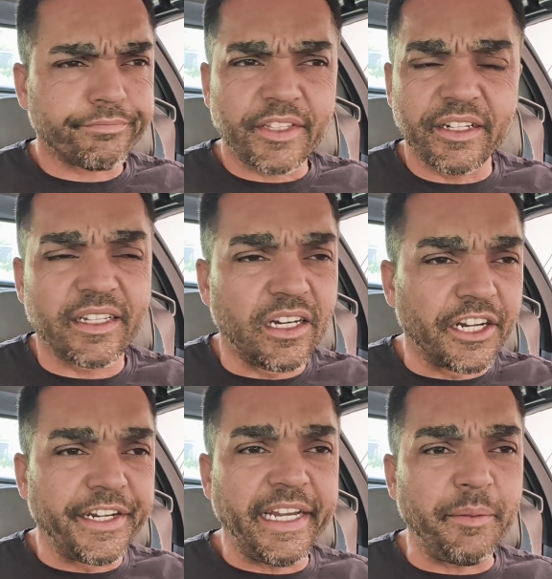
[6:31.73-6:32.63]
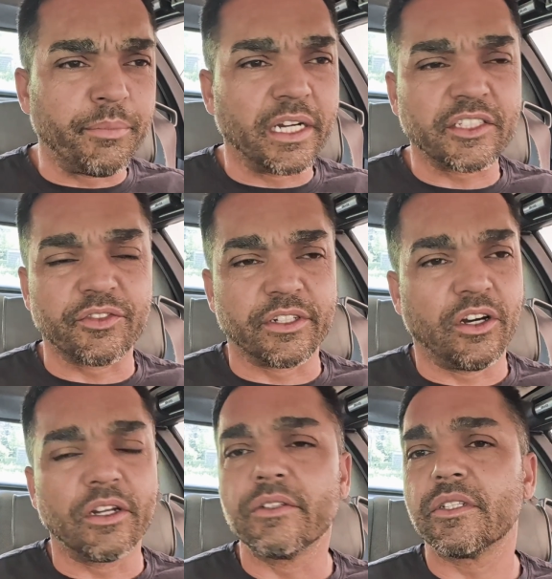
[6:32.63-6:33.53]
They're like $180 for an
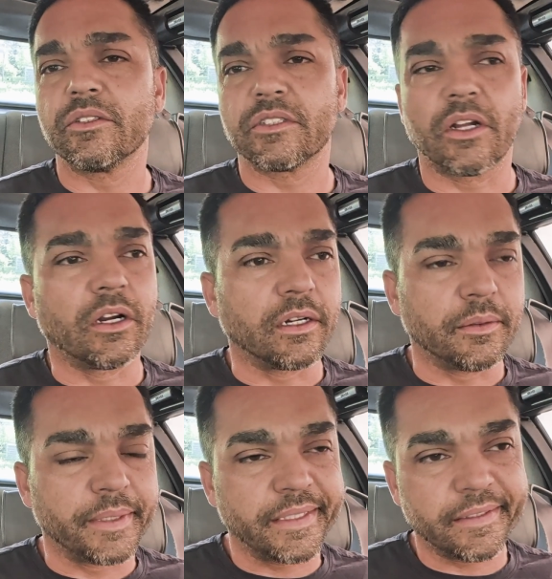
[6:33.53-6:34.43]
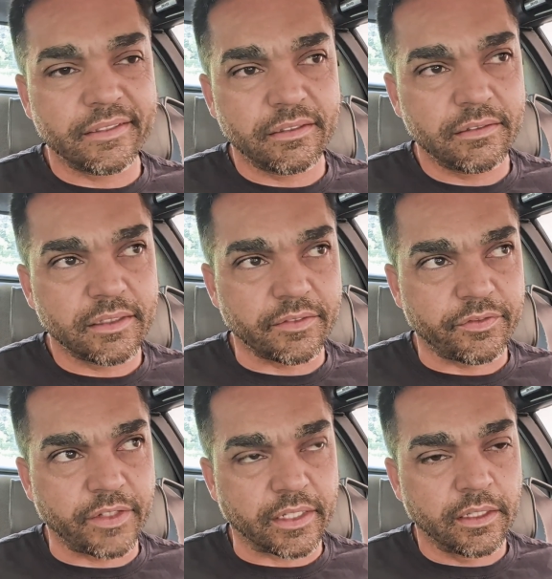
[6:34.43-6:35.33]
AutoZone starter. I'm like, what the
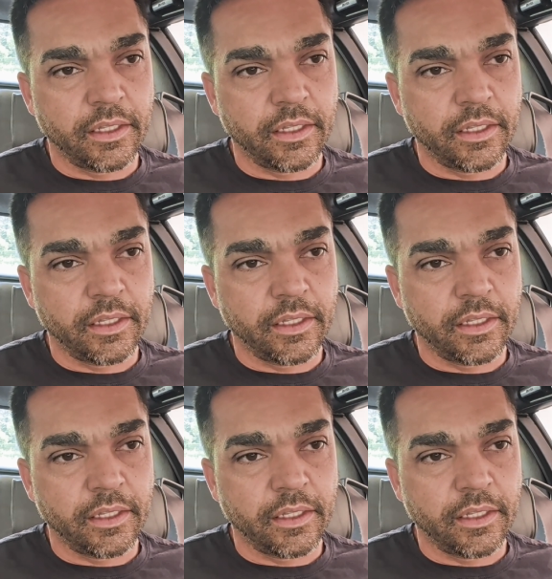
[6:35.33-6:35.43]
fuck?